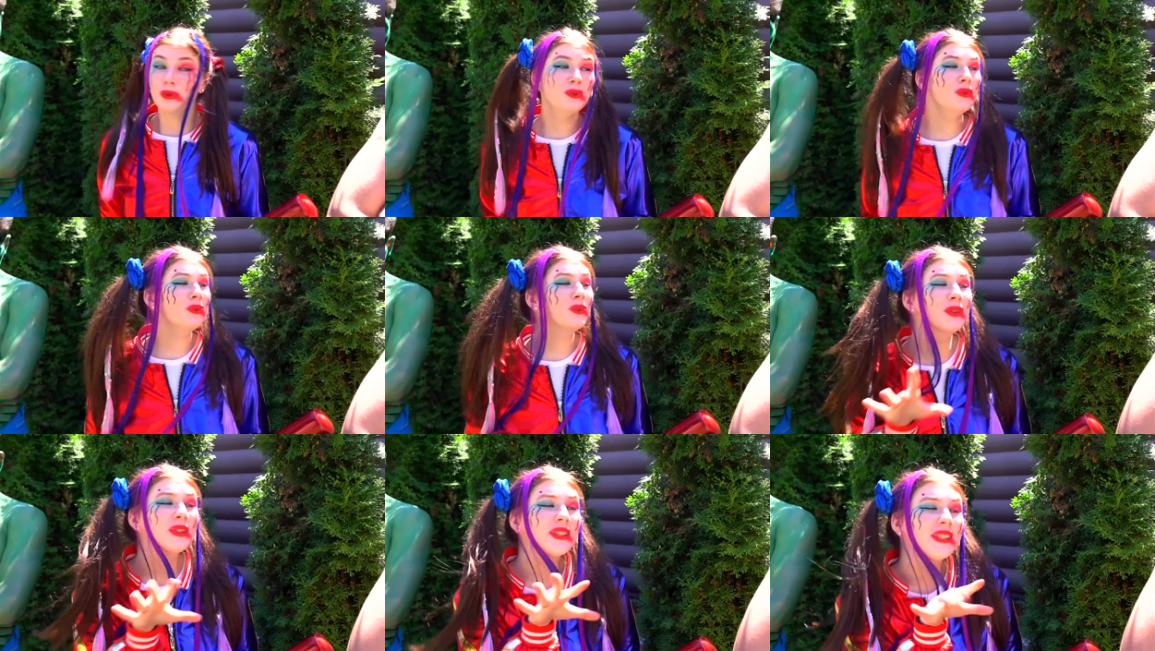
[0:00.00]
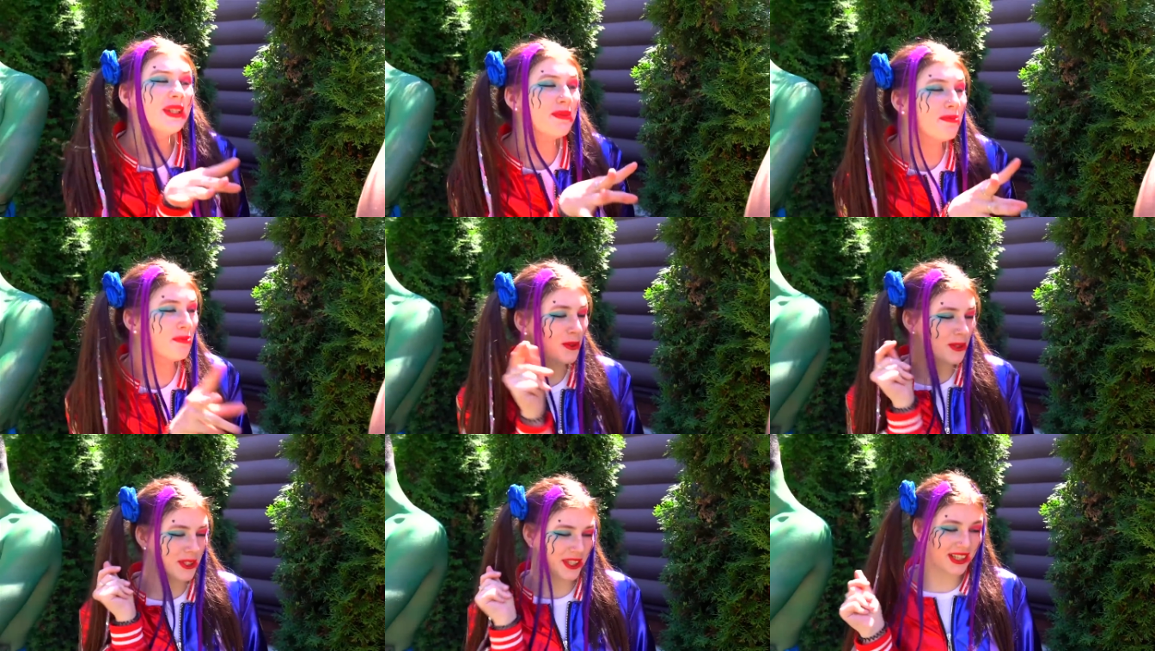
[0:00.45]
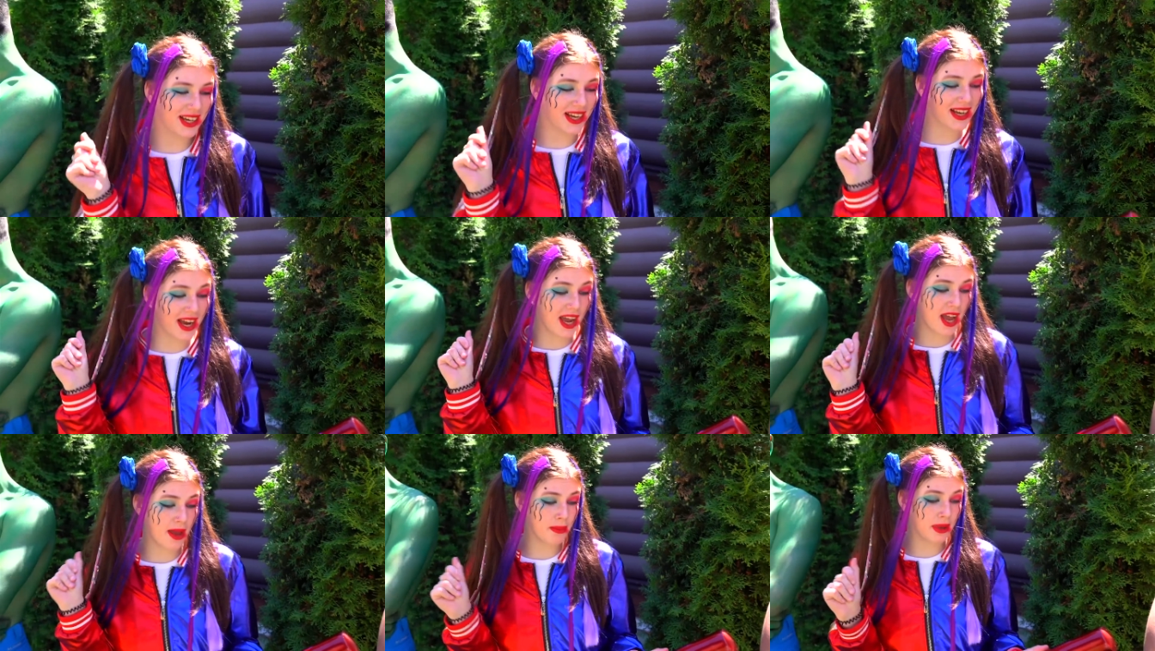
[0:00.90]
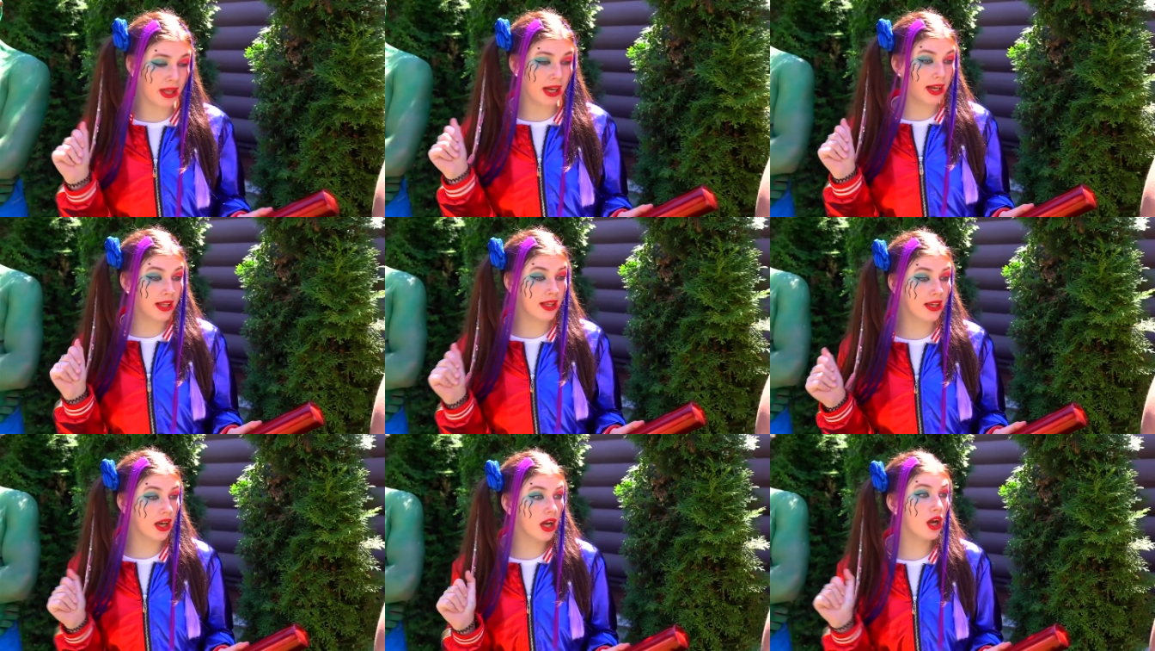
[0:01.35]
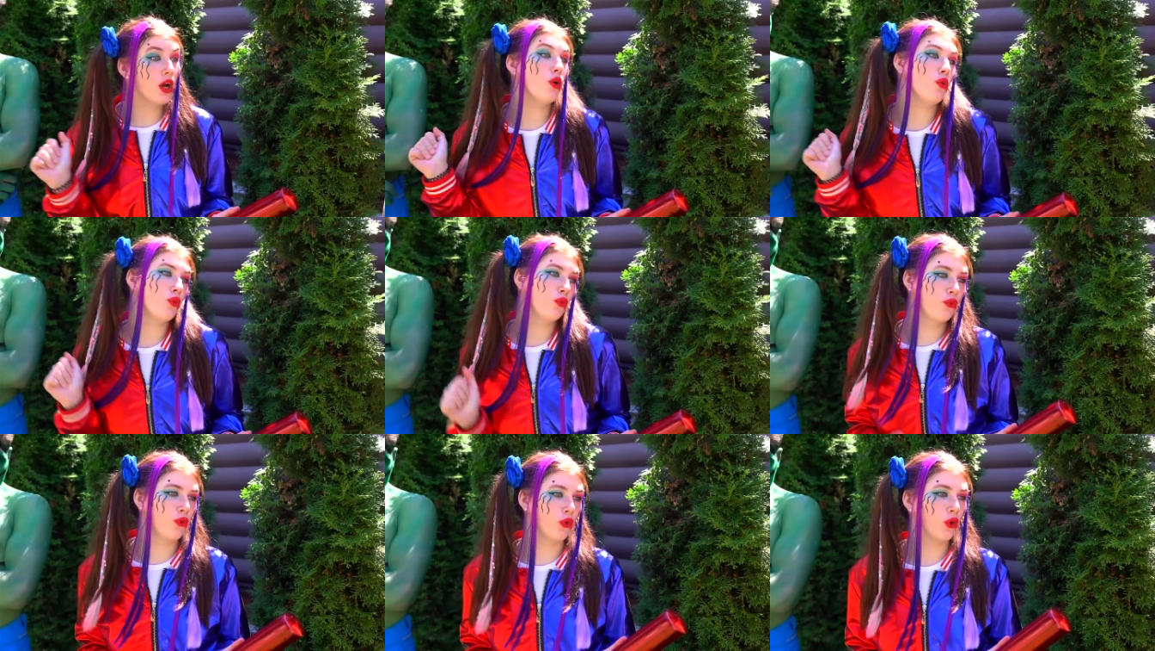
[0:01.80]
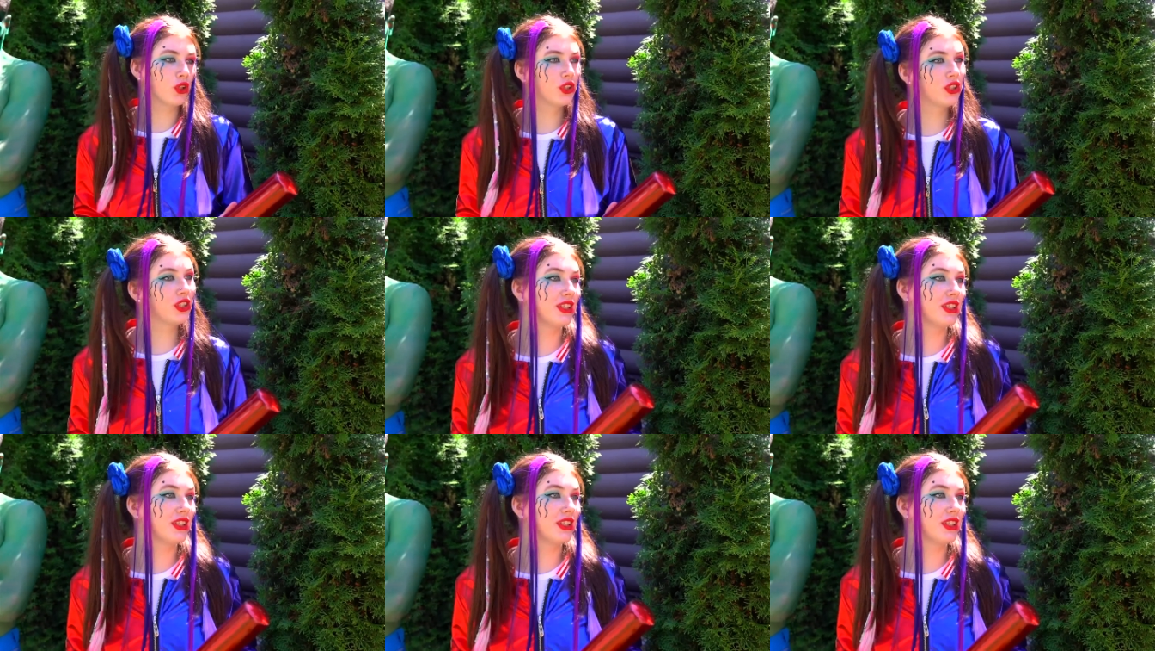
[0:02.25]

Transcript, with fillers: Oh, poor girl, of course we can.